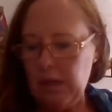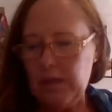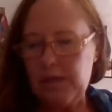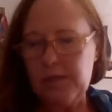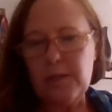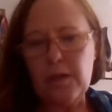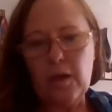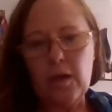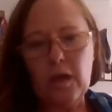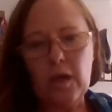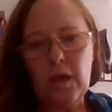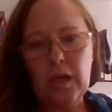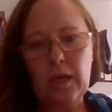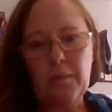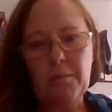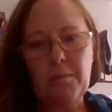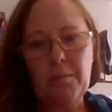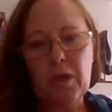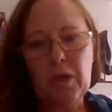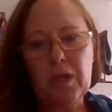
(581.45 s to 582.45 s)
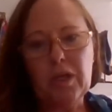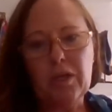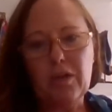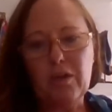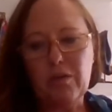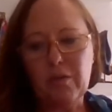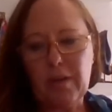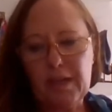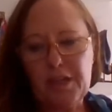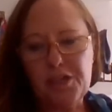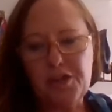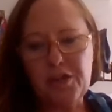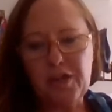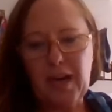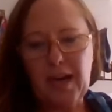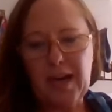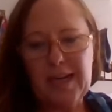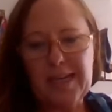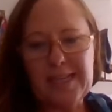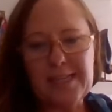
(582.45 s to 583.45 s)
So Mercury
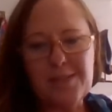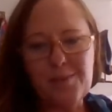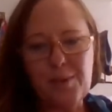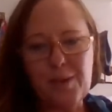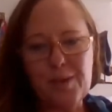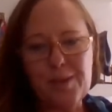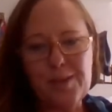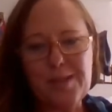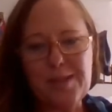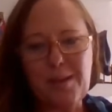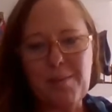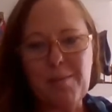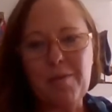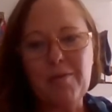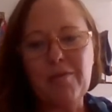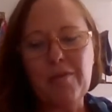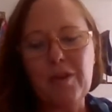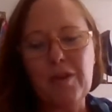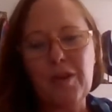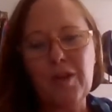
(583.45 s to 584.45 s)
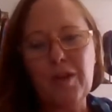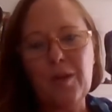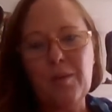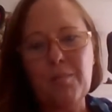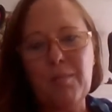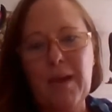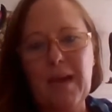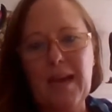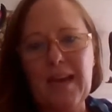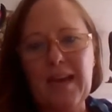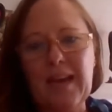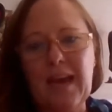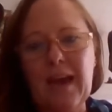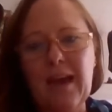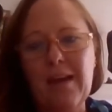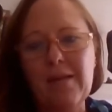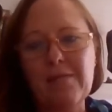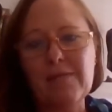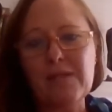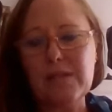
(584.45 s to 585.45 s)
Retrograde as well. Some of you may
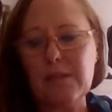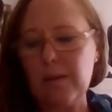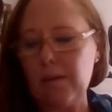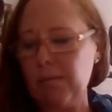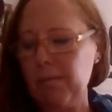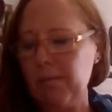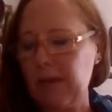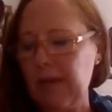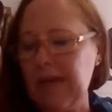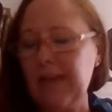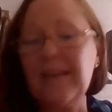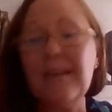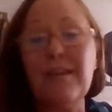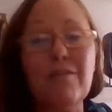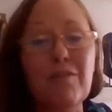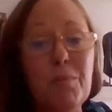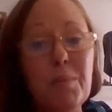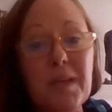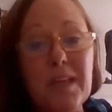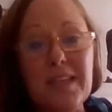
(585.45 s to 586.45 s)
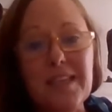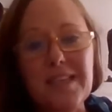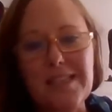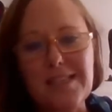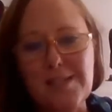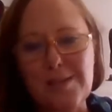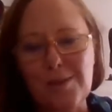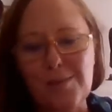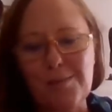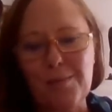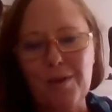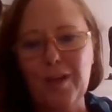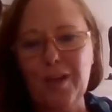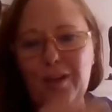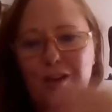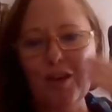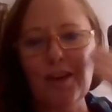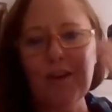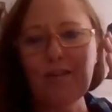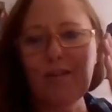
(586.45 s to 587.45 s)
have some negative opinions on
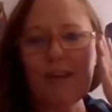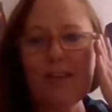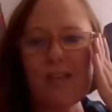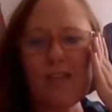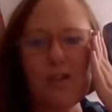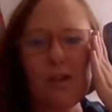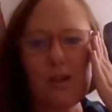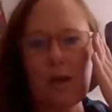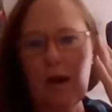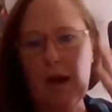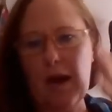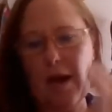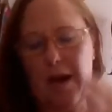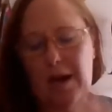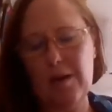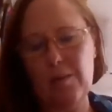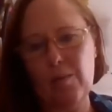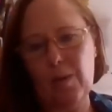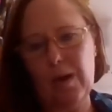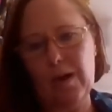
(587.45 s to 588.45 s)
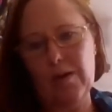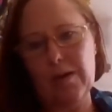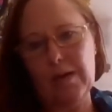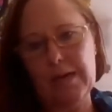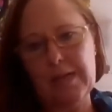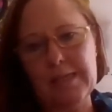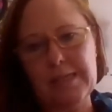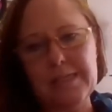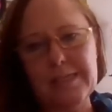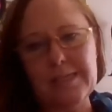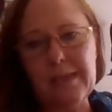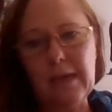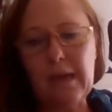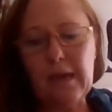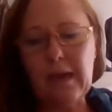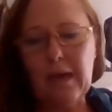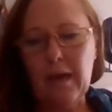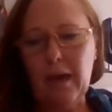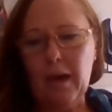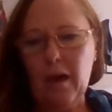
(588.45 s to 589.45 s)
Mercury Retrograde, where it's
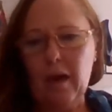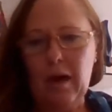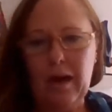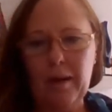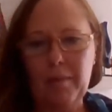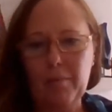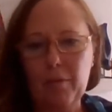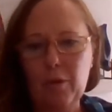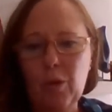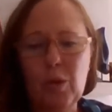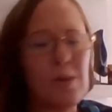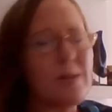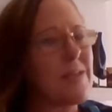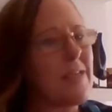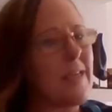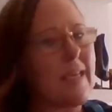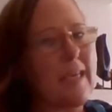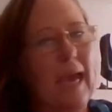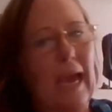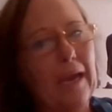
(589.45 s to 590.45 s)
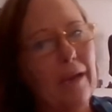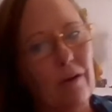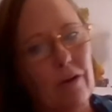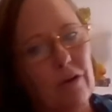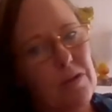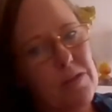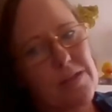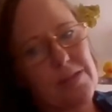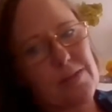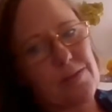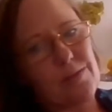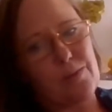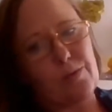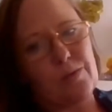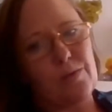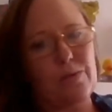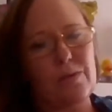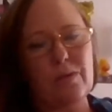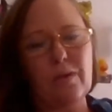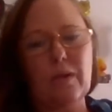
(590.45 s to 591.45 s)
causing chaos
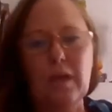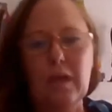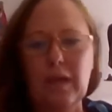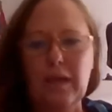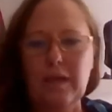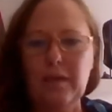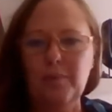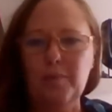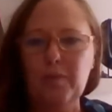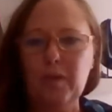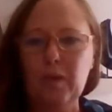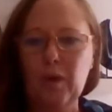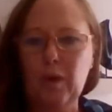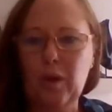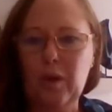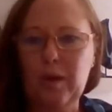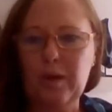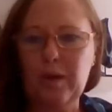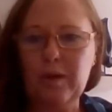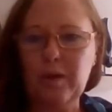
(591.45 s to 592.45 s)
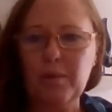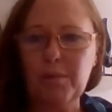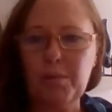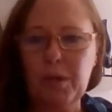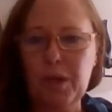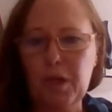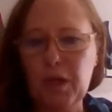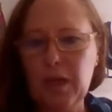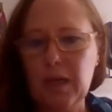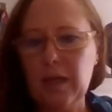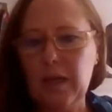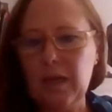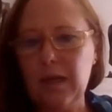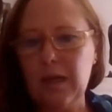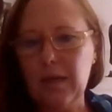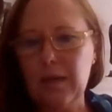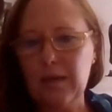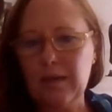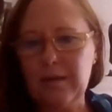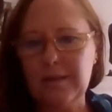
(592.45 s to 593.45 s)
or
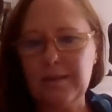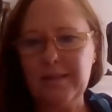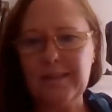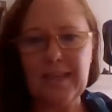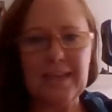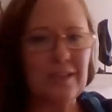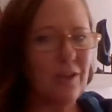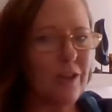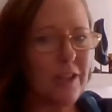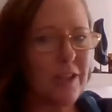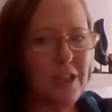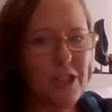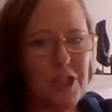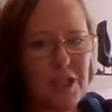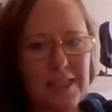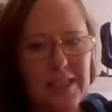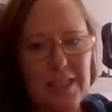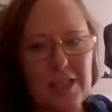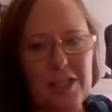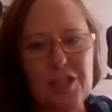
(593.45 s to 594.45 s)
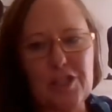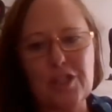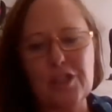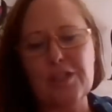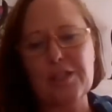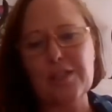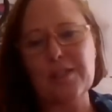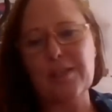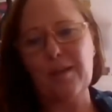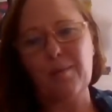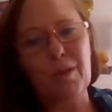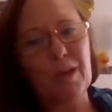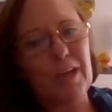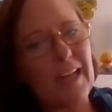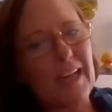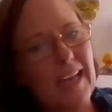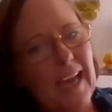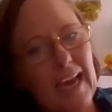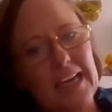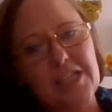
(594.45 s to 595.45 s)
computer technology issues,
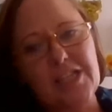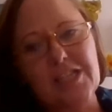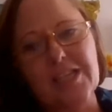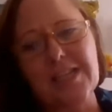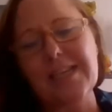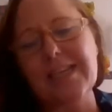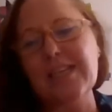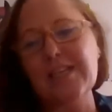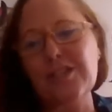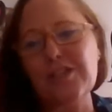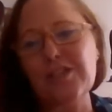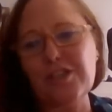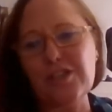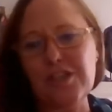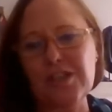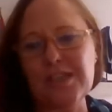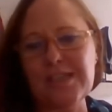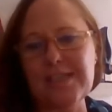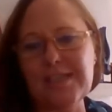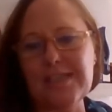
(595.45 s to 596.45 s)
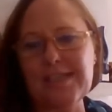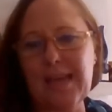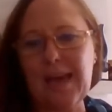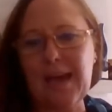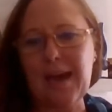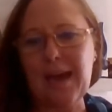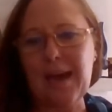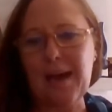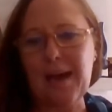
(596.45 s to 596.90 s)
communication issues,